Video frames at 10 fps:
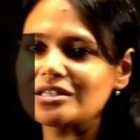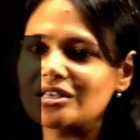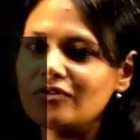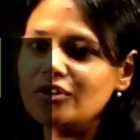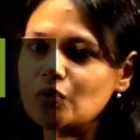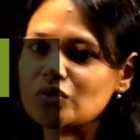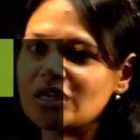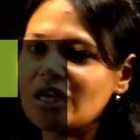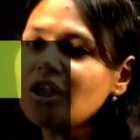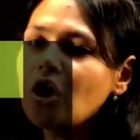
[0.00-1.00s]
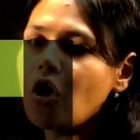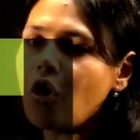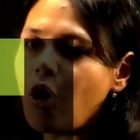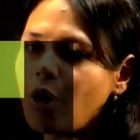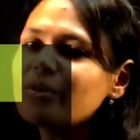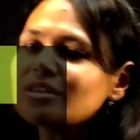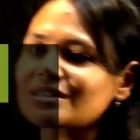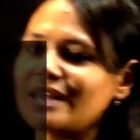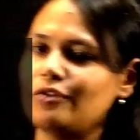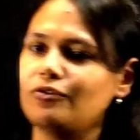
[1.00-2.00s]
is given using an
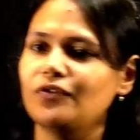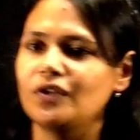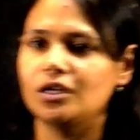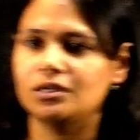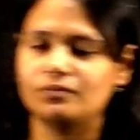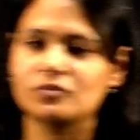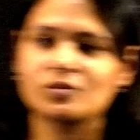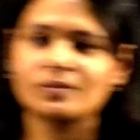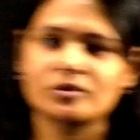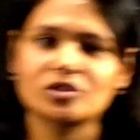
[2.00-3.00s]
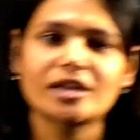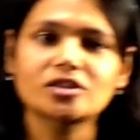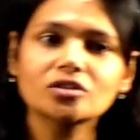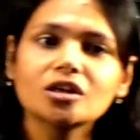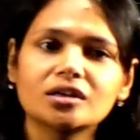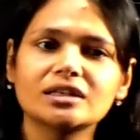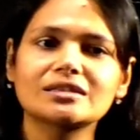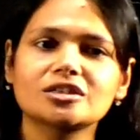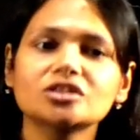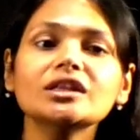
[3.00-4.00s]
Auburn's knife. So that's your third
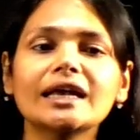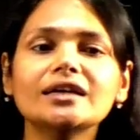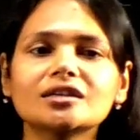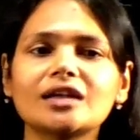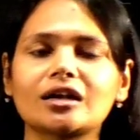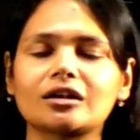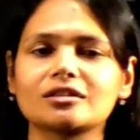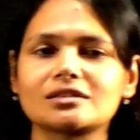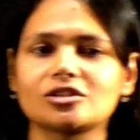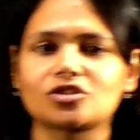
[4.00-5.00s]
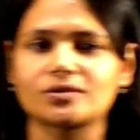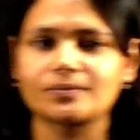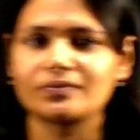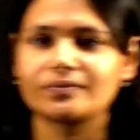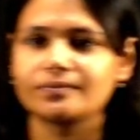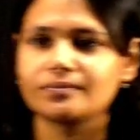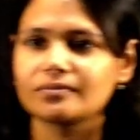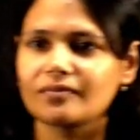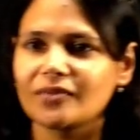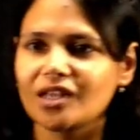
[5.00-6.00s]
incision, interdental incision.
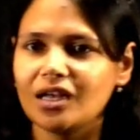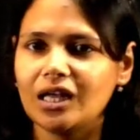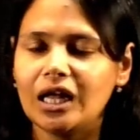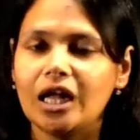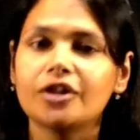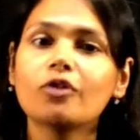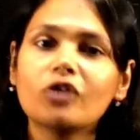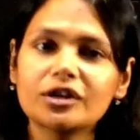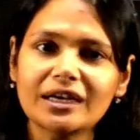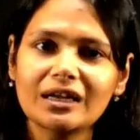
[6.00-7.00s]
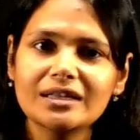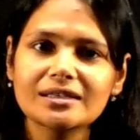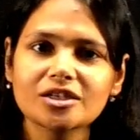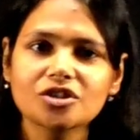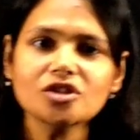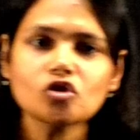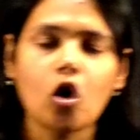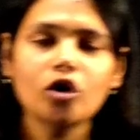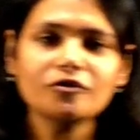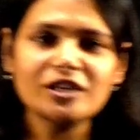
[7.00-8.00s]
Now vertical incisions,
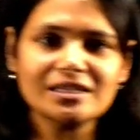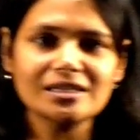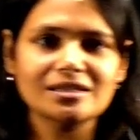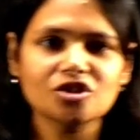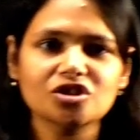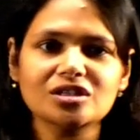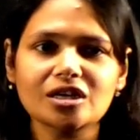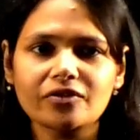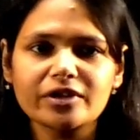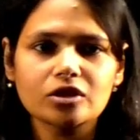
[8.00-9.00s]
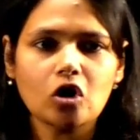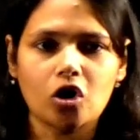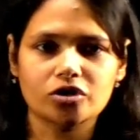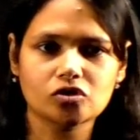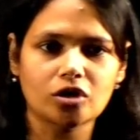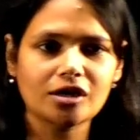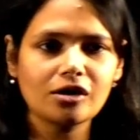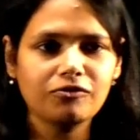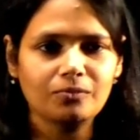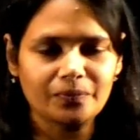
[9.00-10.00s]
all of these incisions are given in the
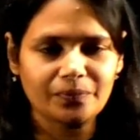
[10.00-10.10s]
horizontal